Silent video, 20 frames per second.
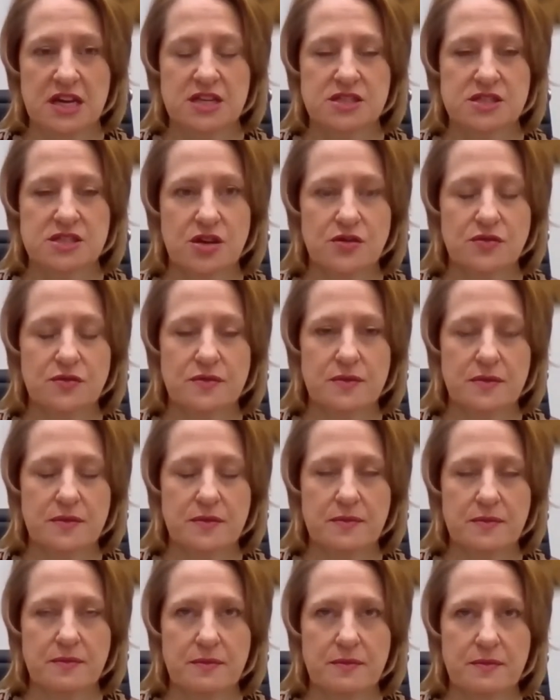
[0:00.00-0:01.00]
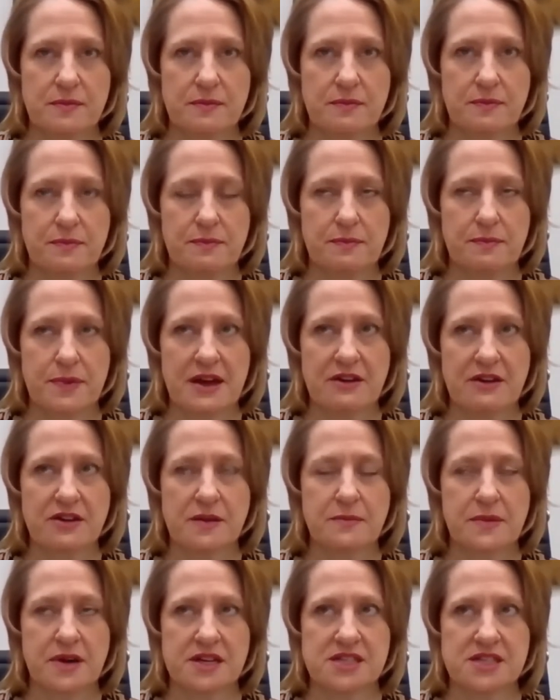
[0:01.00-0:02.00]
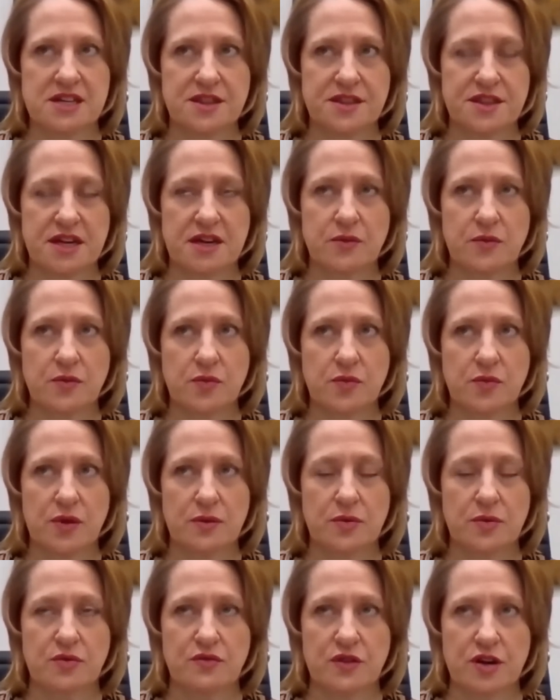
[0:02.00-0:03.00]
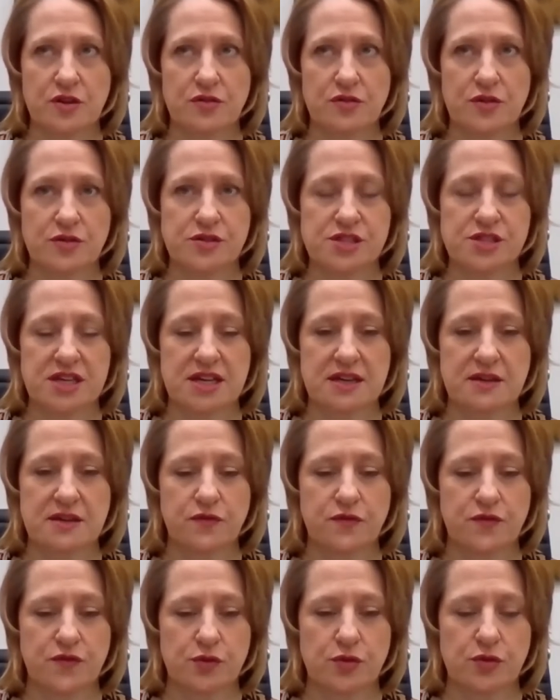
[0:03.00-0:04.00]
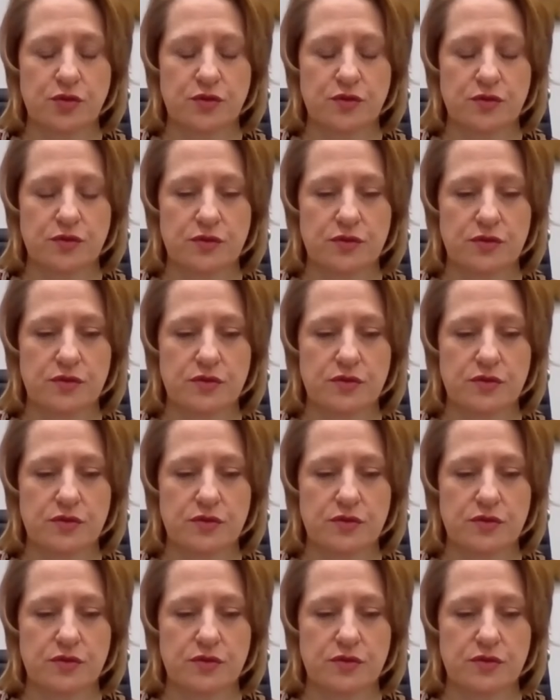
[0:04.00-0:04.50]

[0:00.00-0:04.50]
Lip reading: So bearing in mind, I think we were recruiting for